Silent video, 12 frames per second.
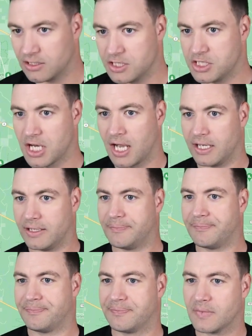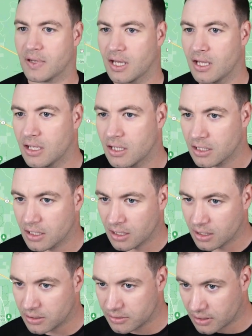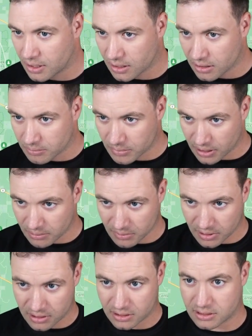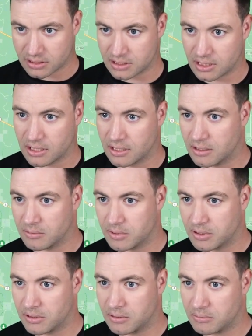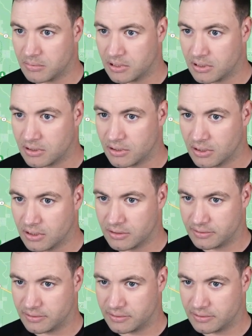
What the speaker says: J. No, Alabama, South Alabama, no.